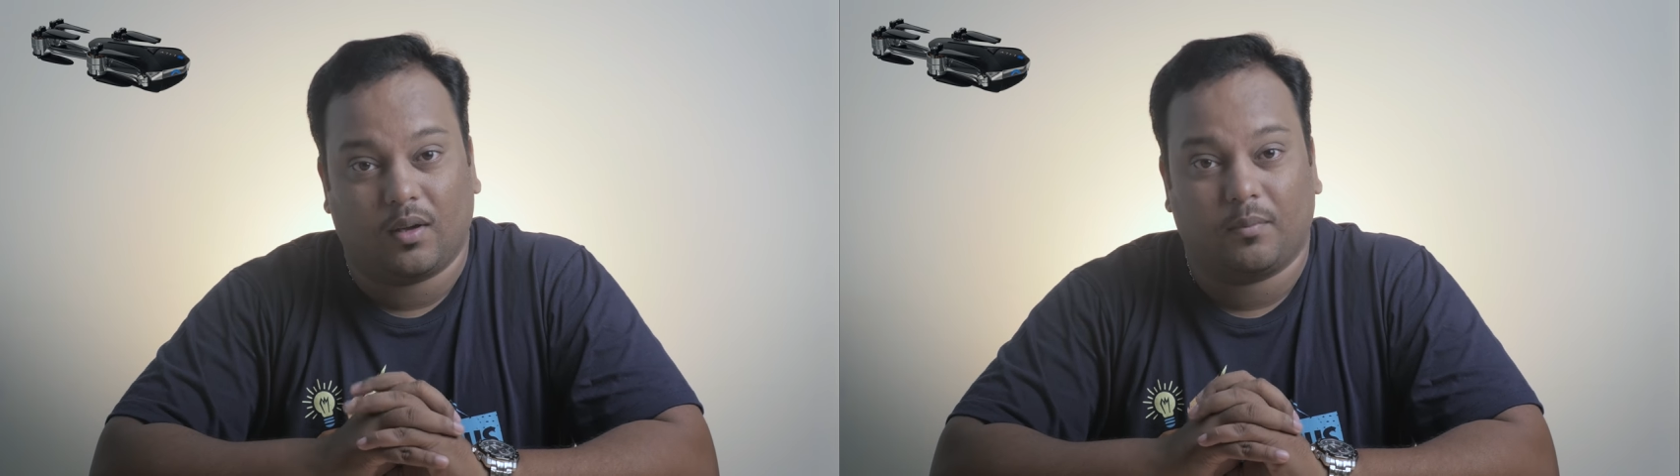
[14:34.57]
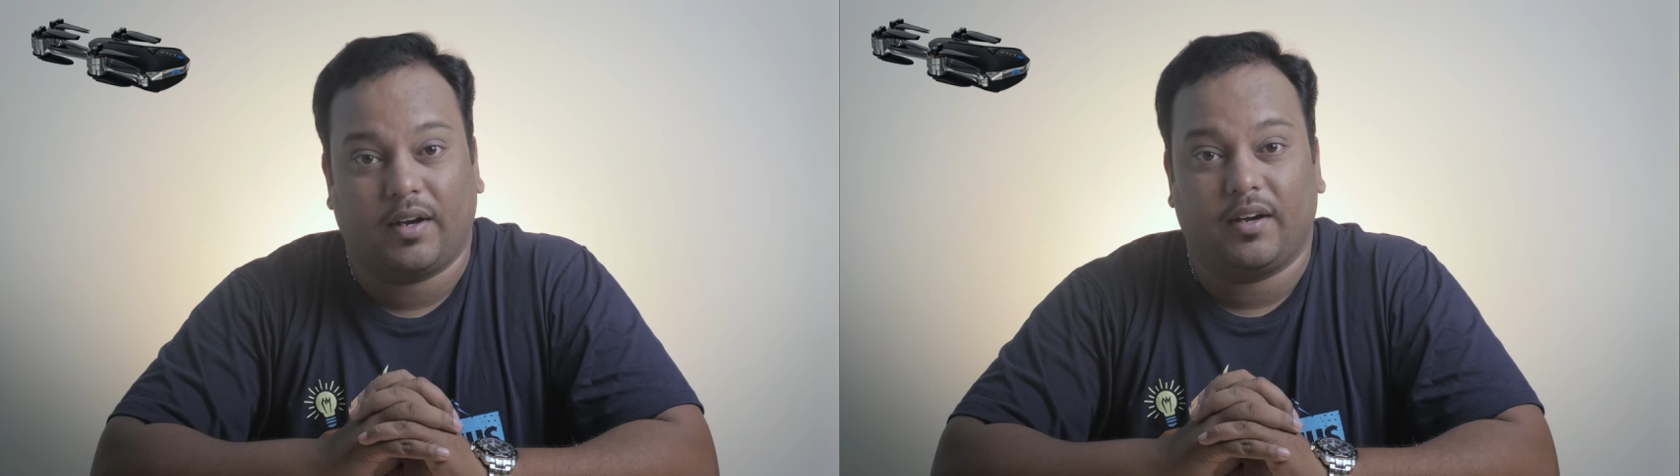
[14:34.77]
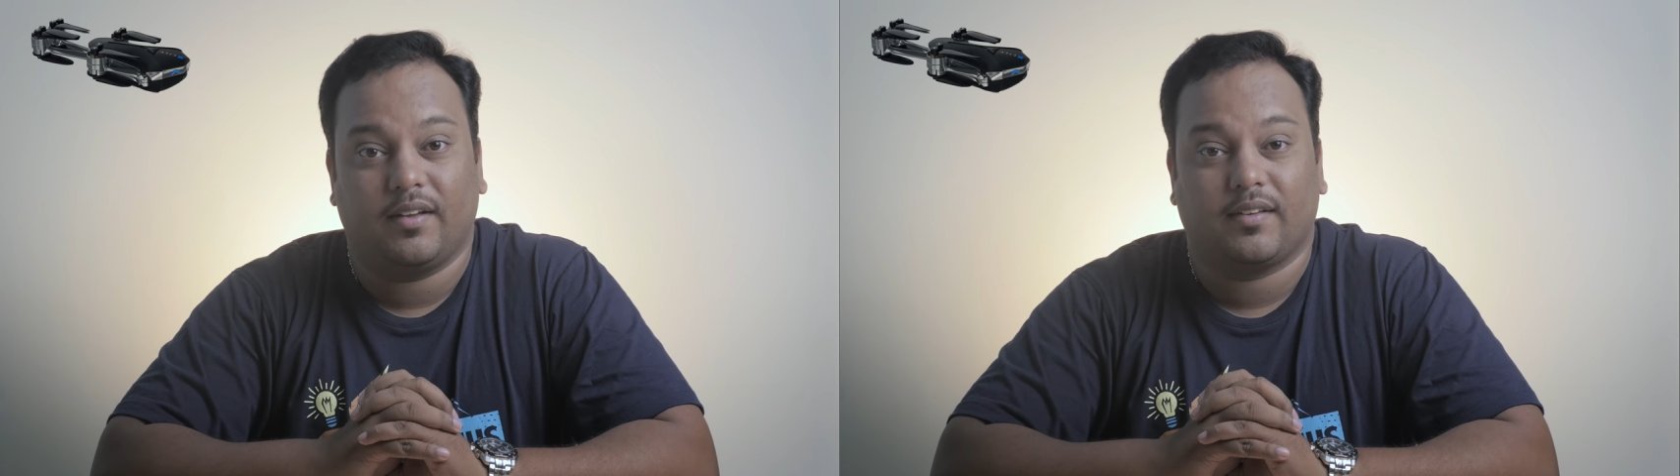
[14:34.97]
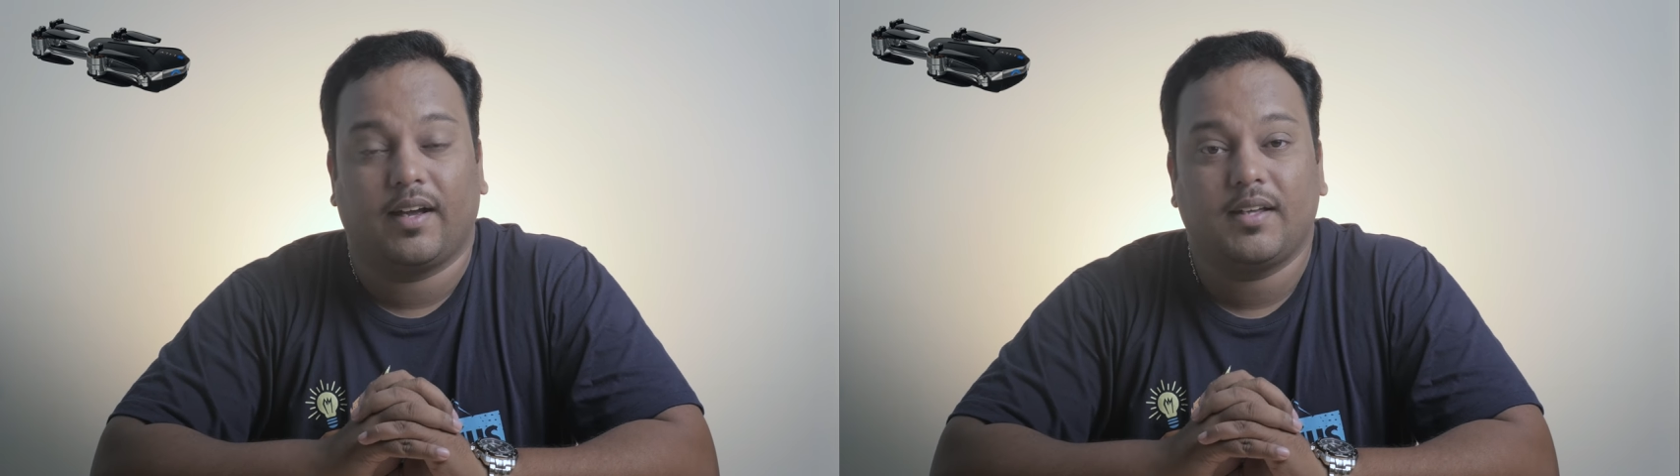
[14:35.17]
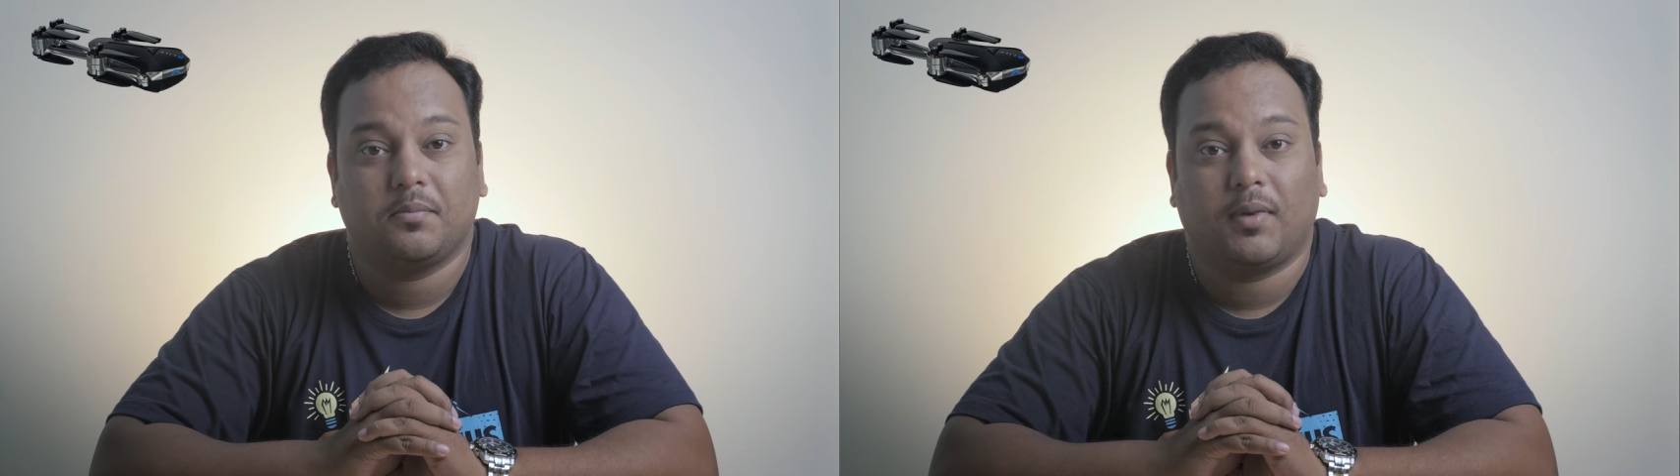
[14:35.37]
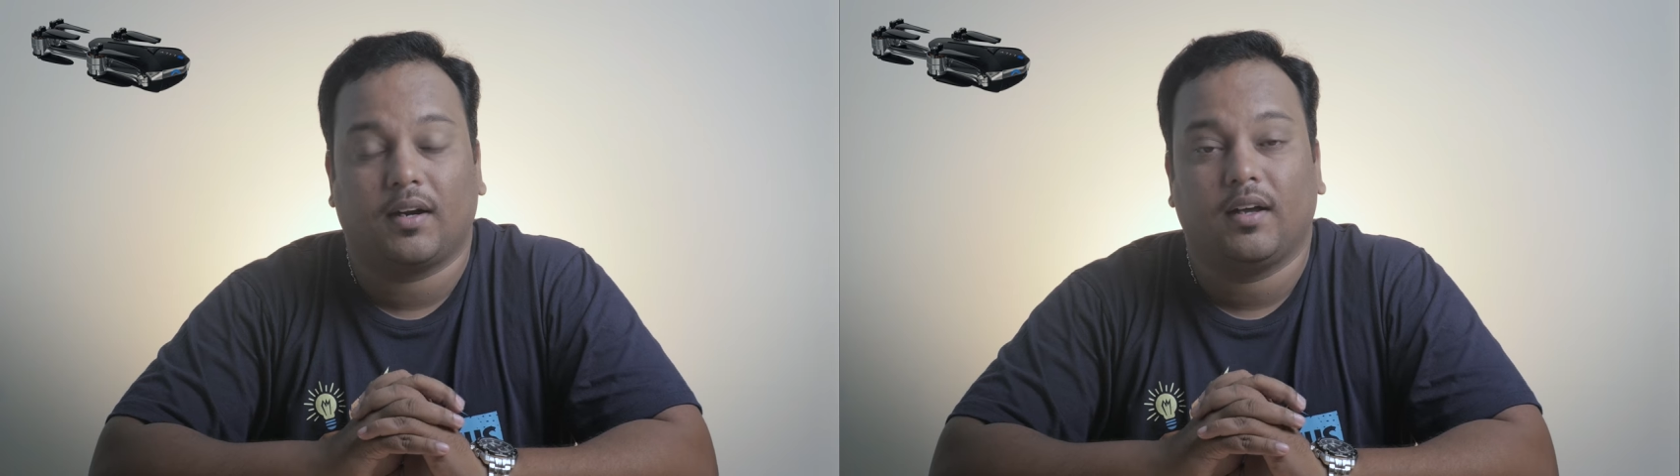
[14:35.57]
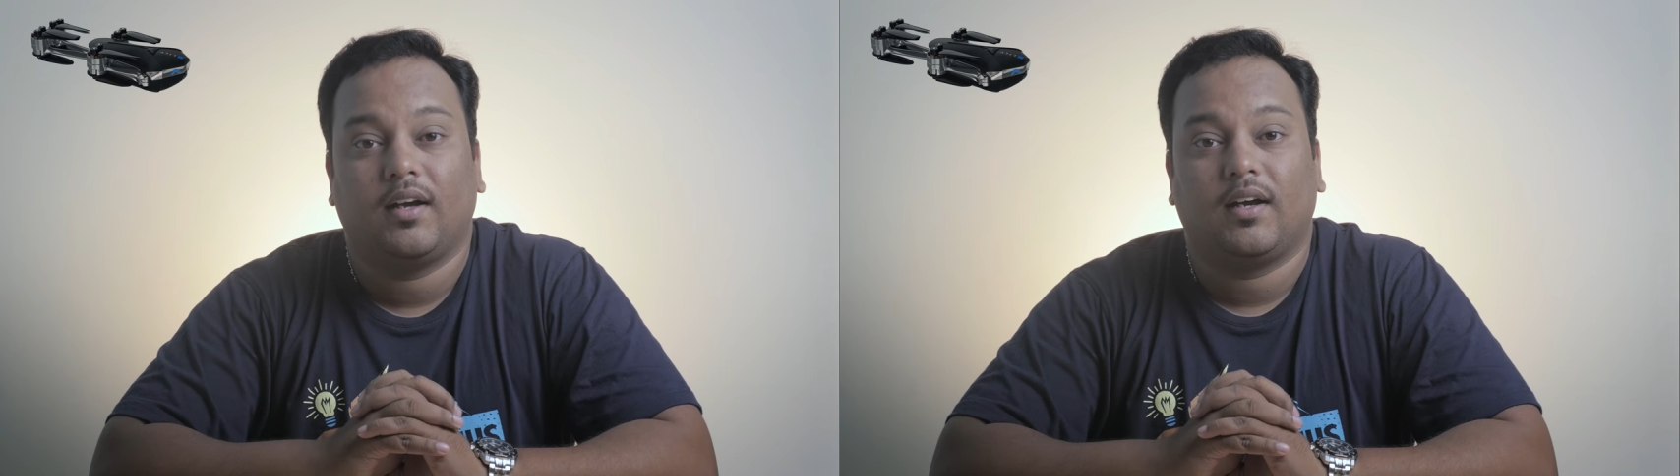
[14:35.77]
Karma in disguise, but